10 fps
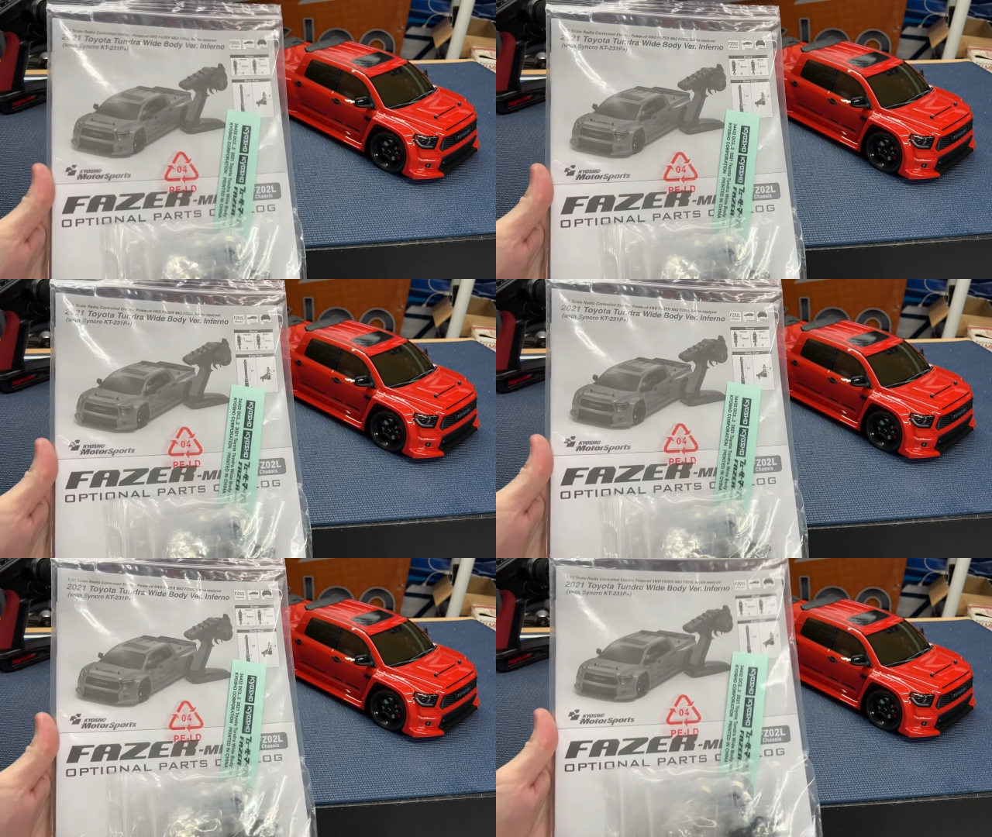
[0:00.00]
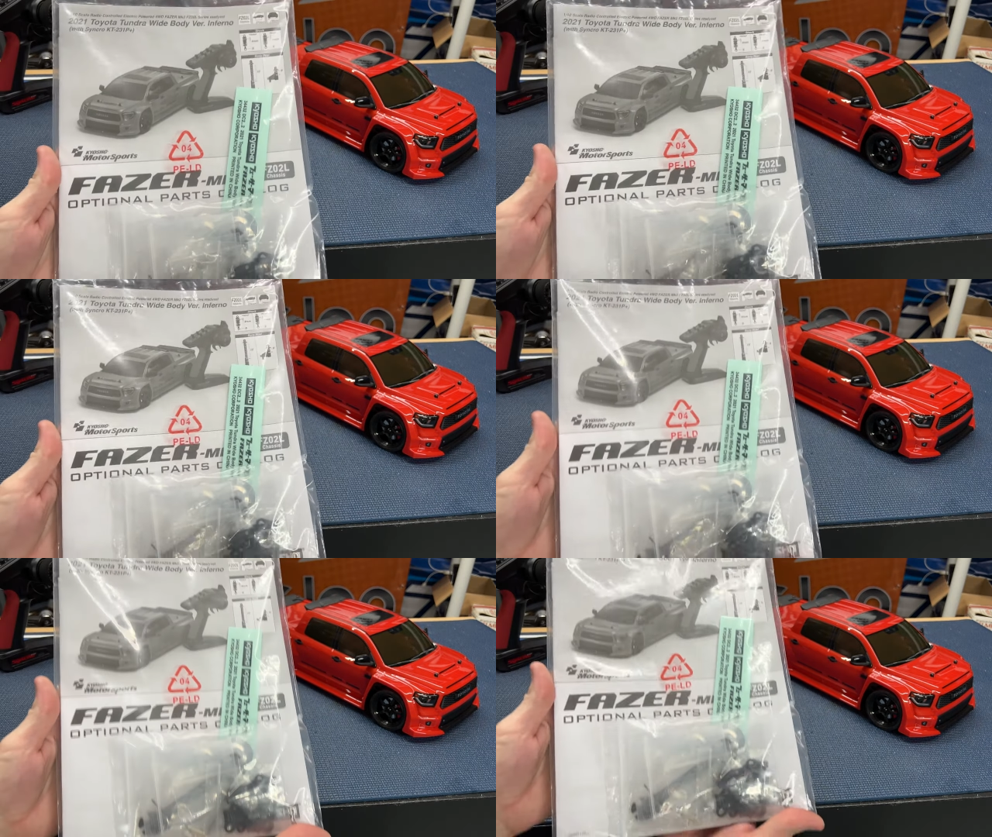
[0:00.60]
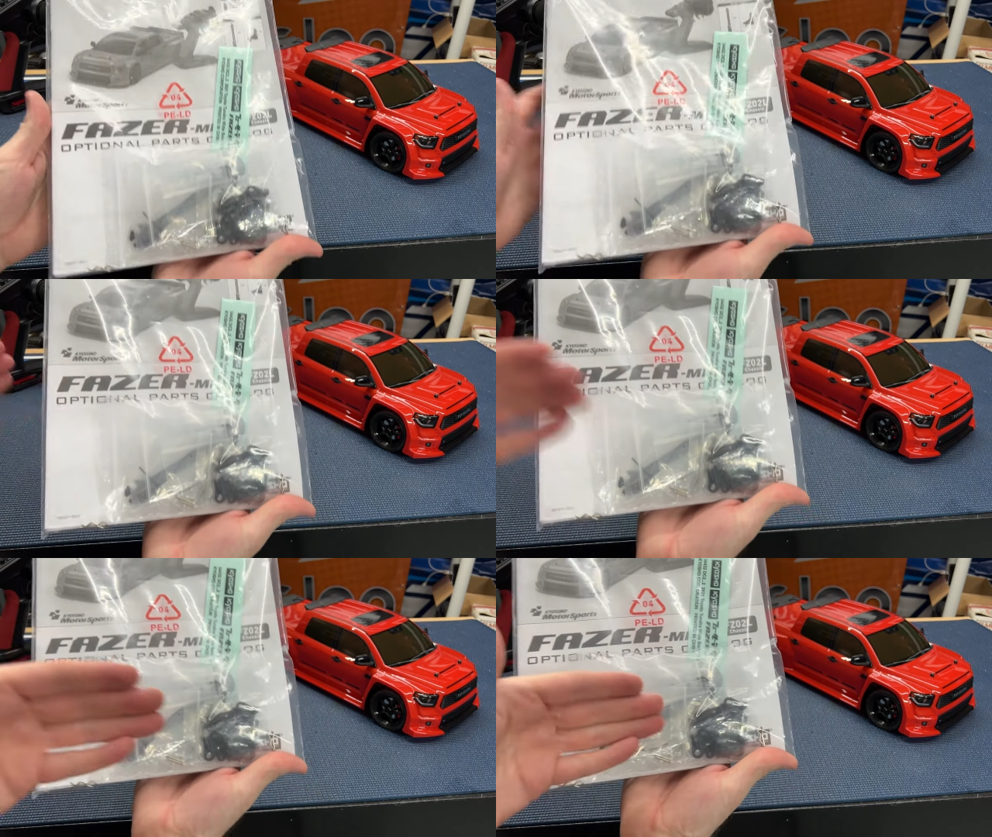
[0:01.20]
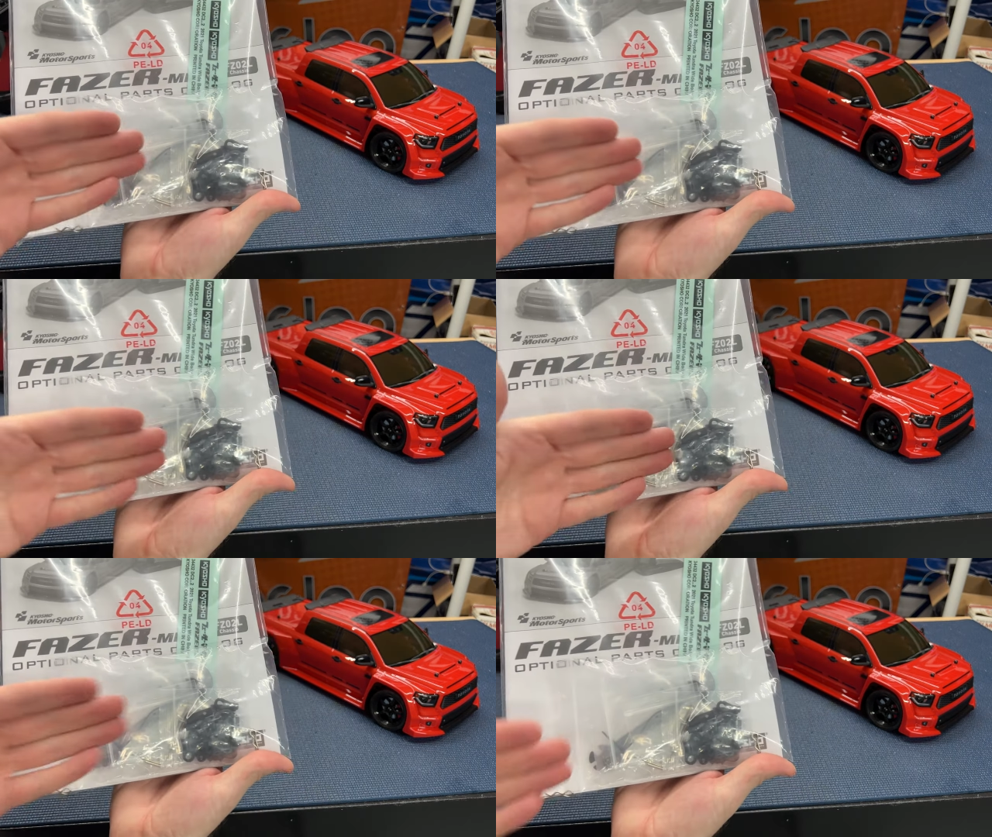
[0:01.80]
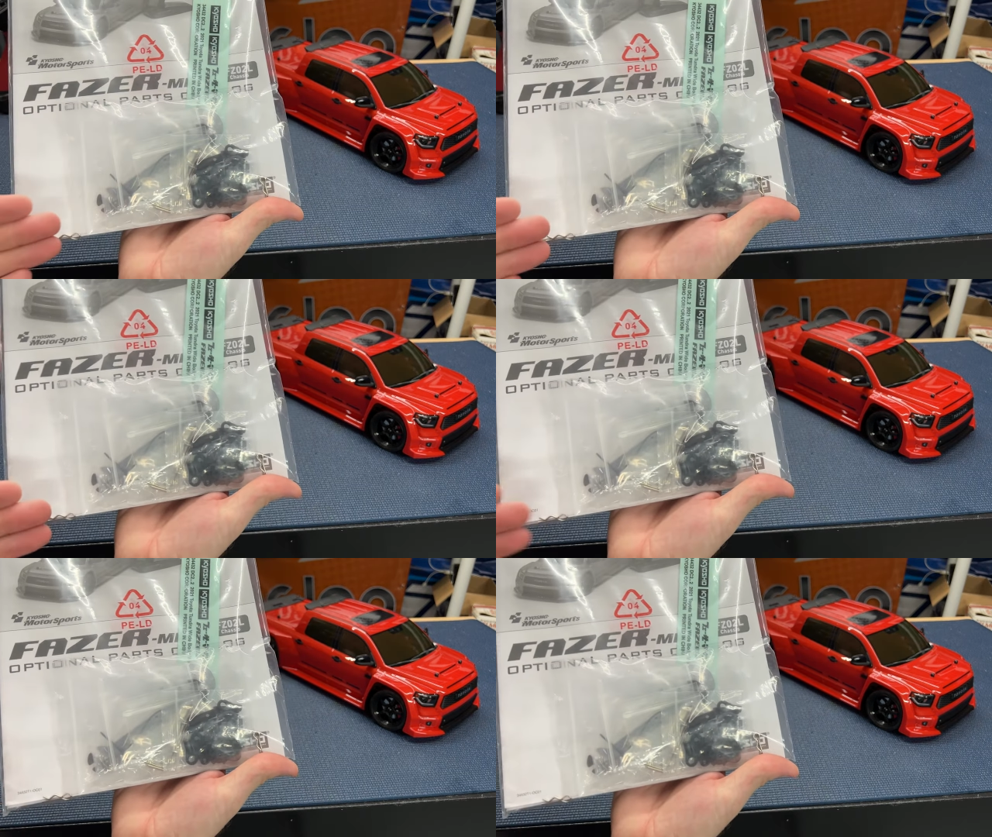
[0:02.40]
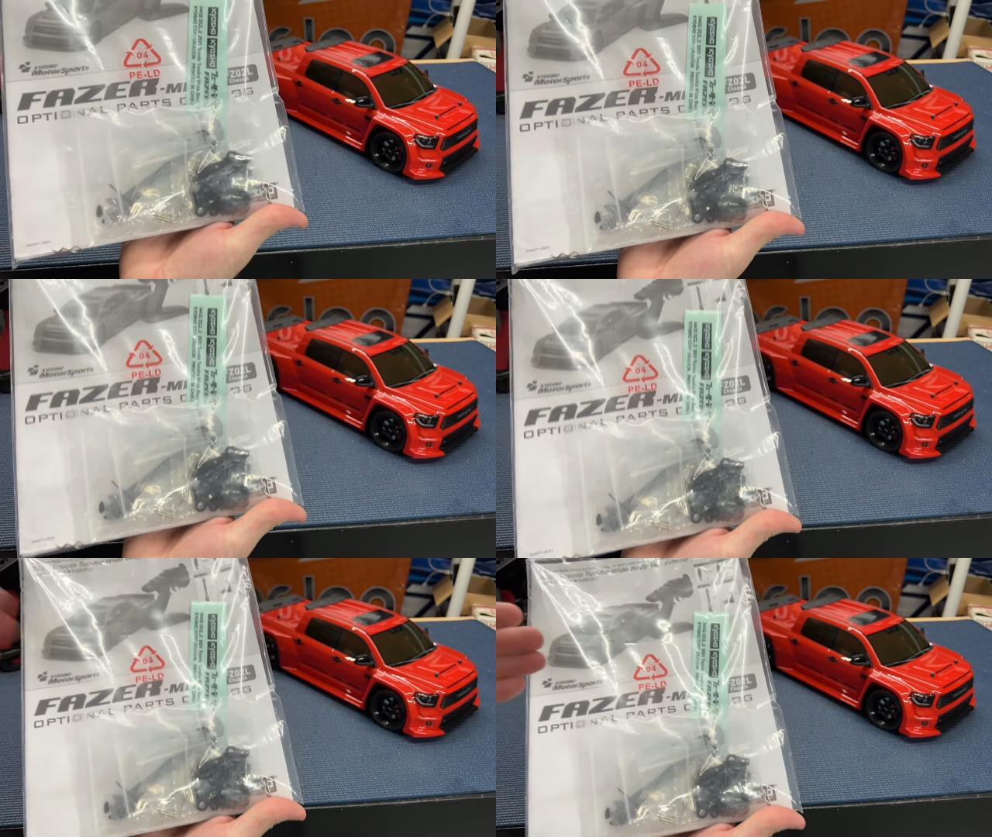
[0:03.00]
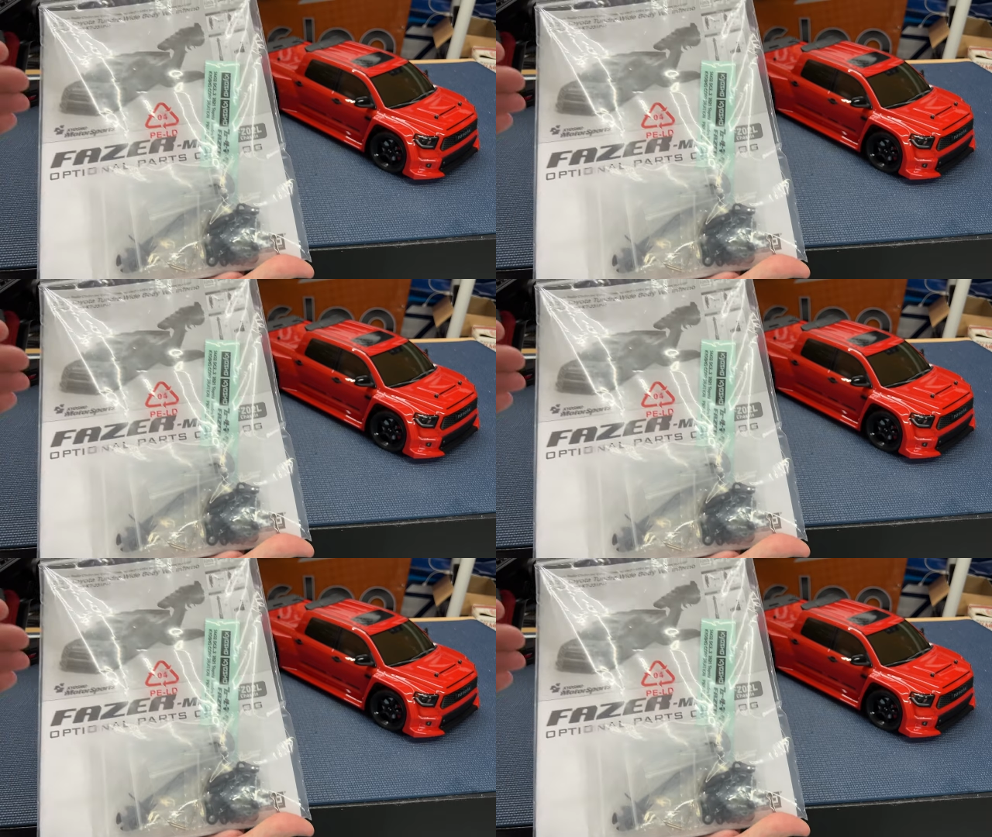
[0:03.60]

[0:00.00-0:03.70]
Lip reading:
Nobody's mouth can be seen.